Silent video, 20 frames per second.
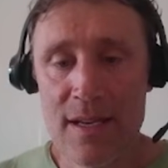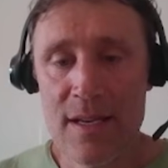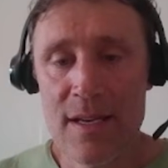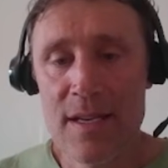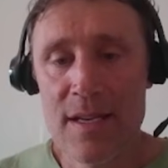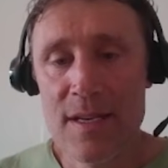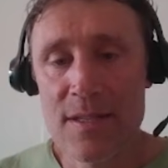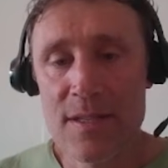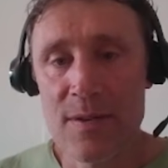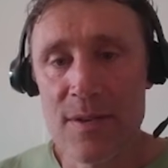
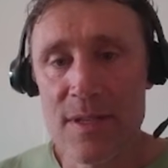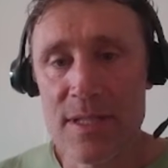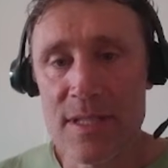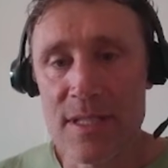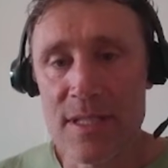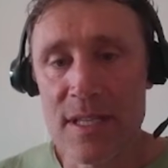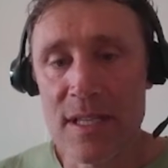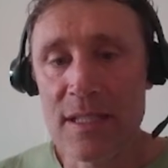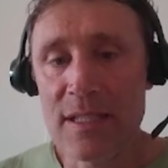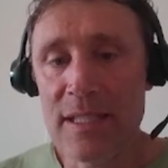So this
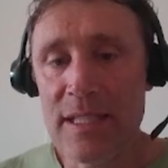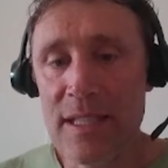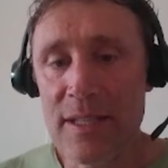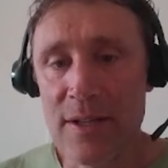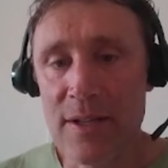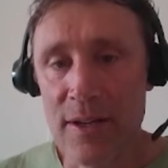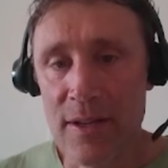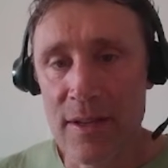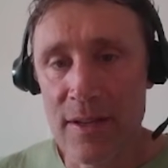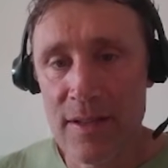is
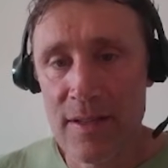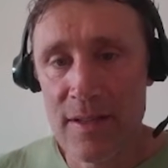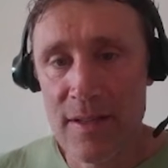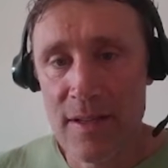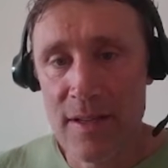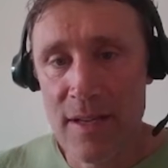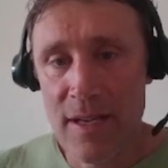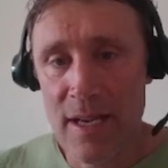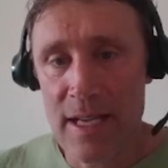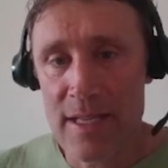cleaner.
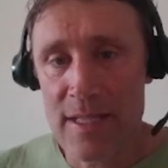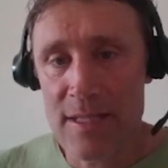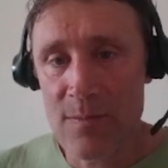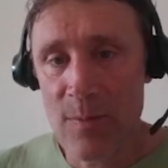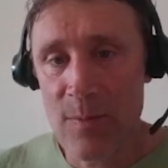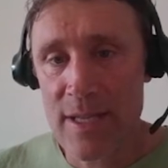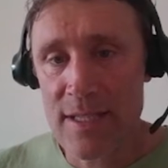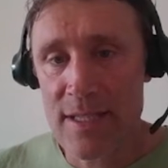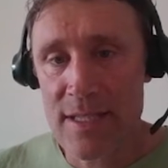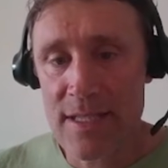And his
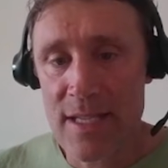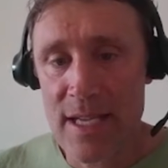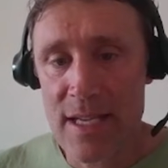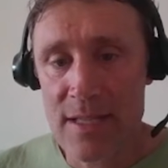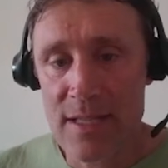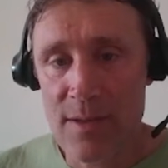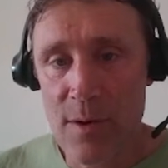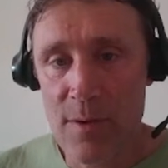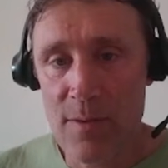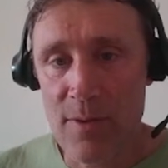weight
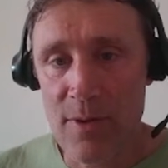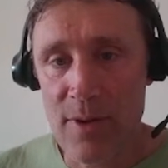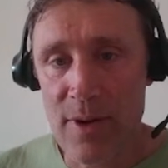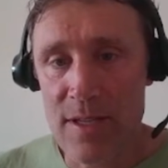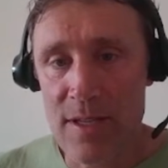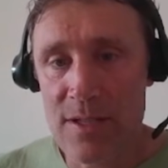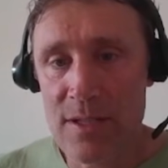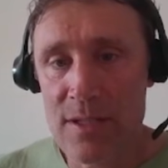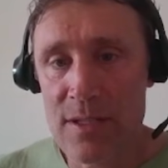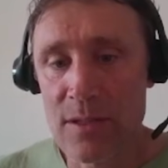stays over
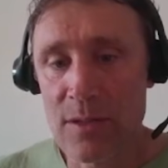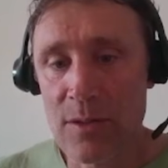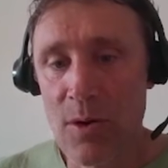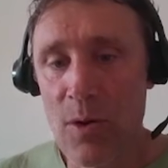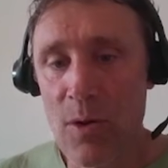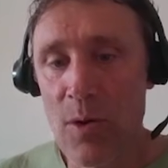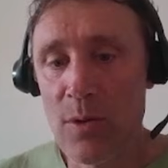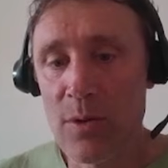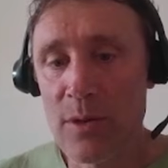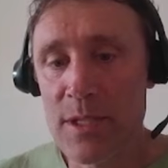and
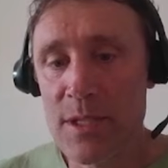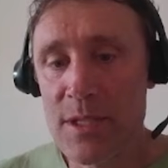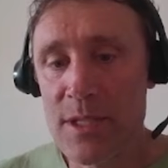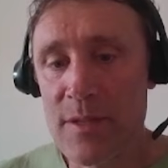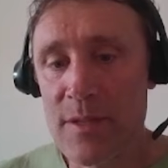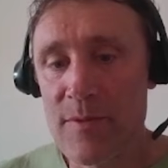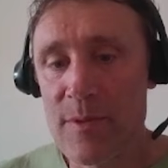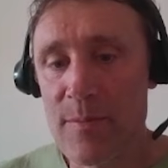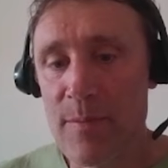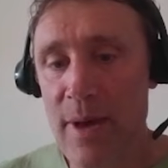slowly
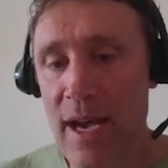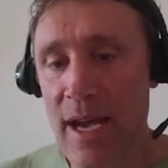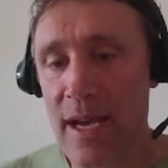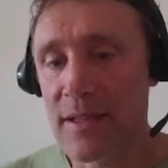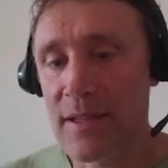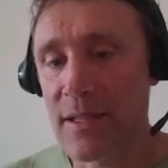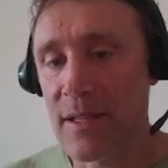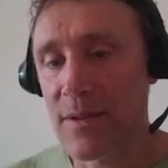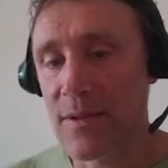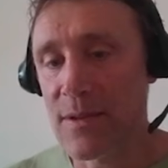shifts back
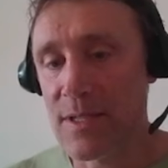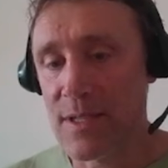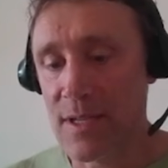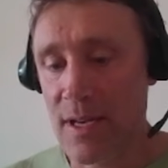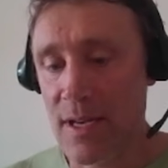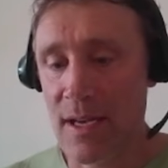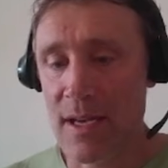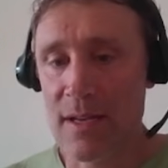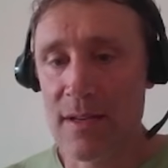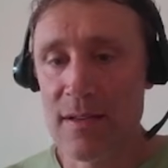the other side.